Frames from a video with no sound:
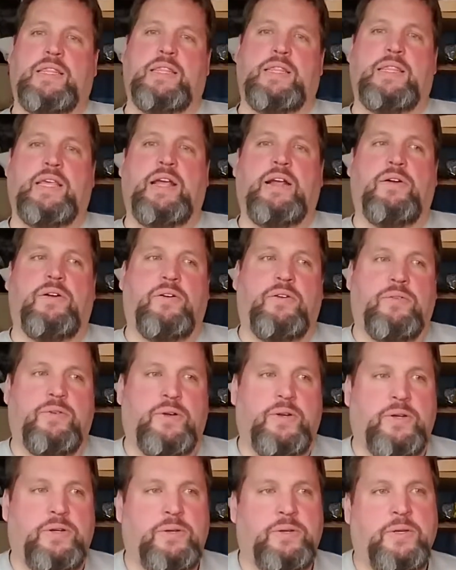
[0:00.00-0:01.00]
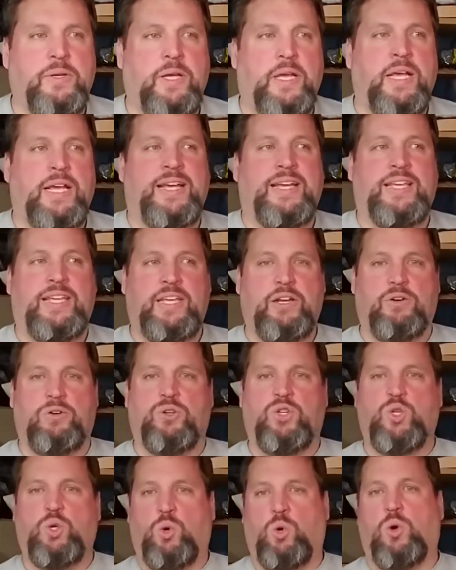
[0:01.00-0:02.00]
they are
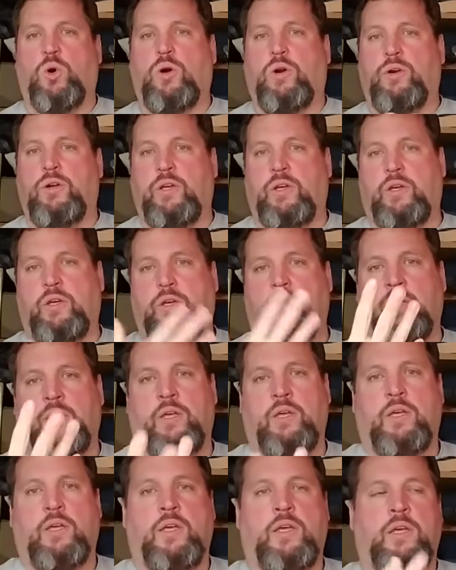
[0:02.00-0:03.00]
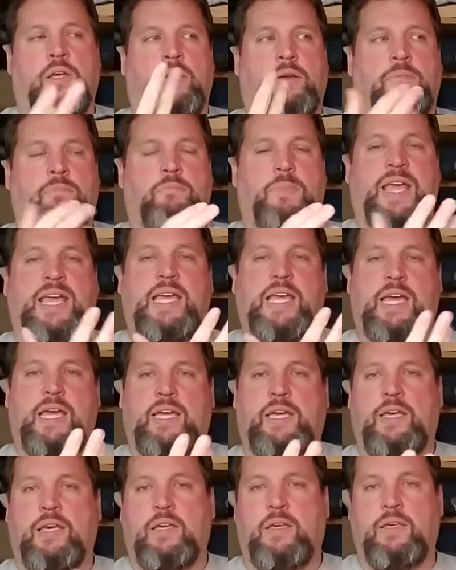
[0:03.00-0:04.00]
geared toward
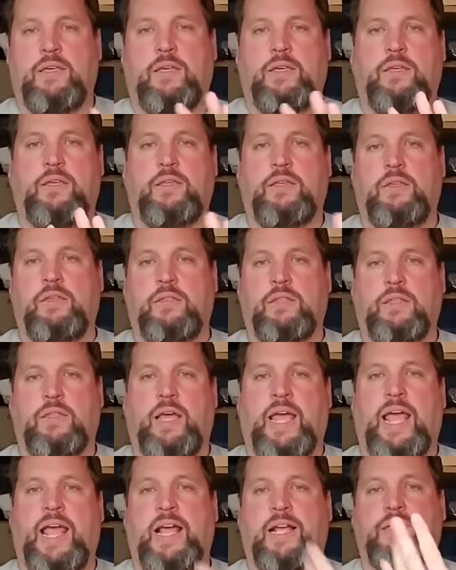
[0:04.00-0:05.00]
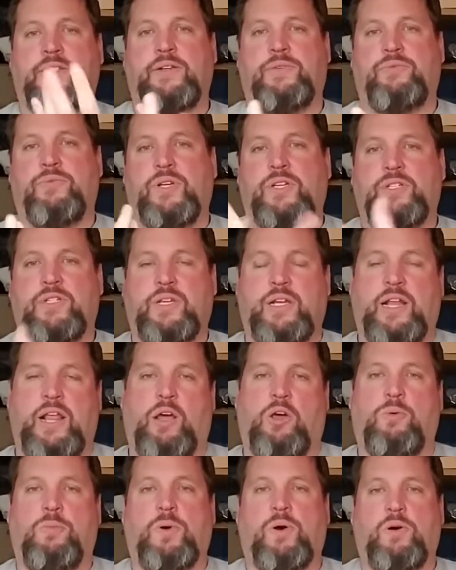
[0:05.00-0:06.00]
making the hands and wrists and
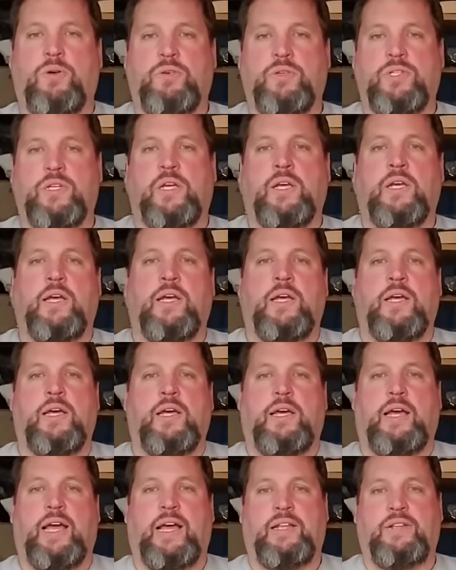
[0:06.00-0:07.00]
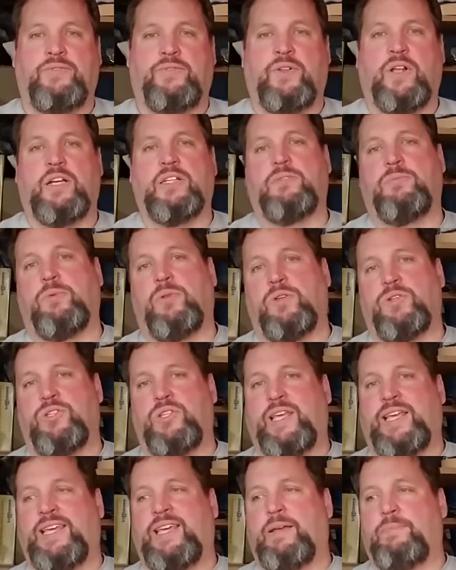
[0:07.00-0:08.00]
elbows as flexible as
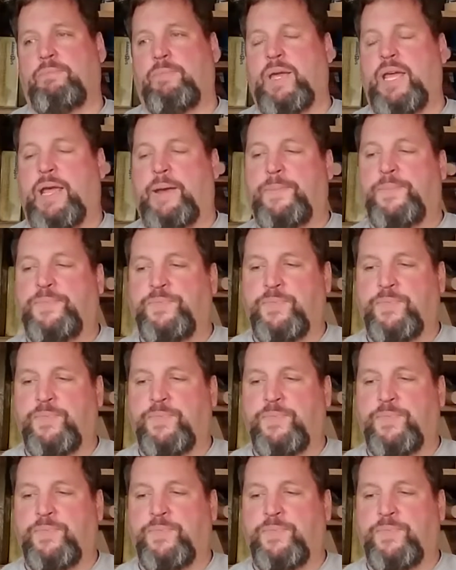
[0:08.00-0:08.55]
they can be.